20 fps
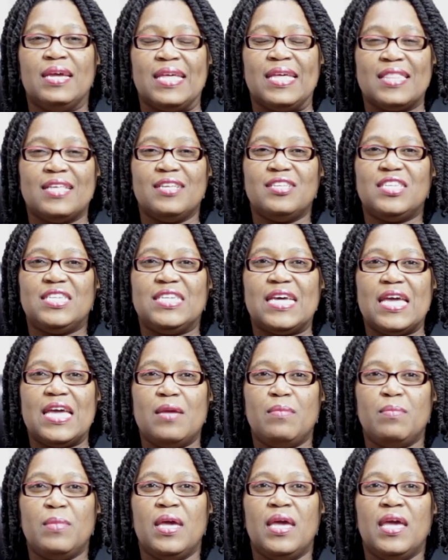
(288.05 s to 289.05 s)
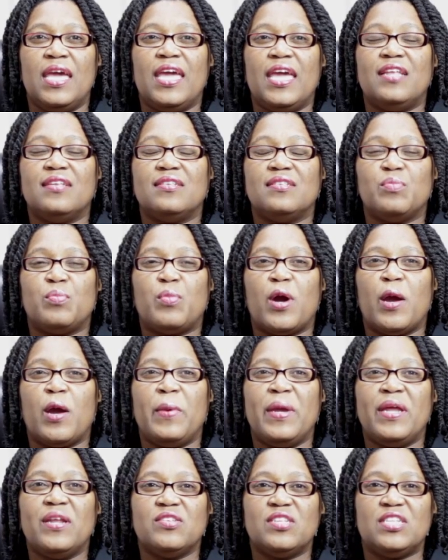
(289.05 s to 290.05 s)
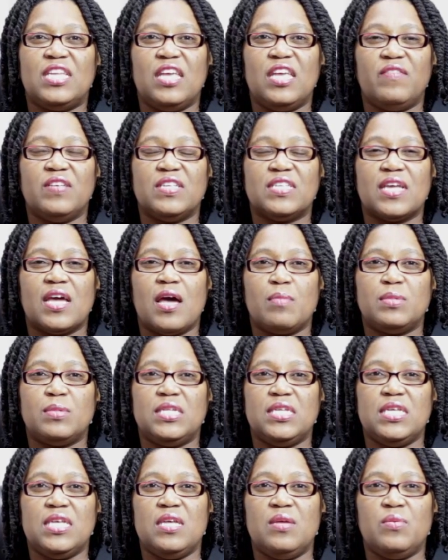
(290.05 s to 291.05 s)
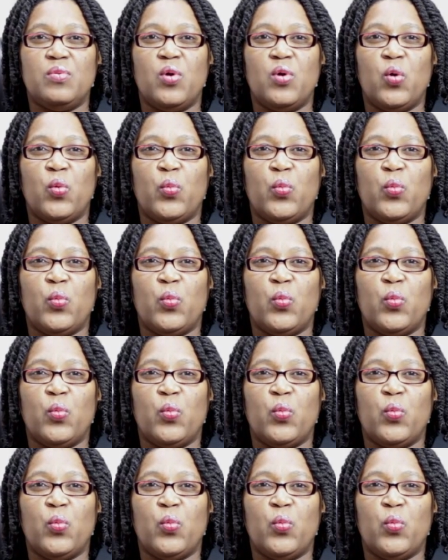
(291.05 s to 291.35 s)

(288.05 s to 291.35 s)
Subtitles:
This time, it is the Barbados Davis Cup team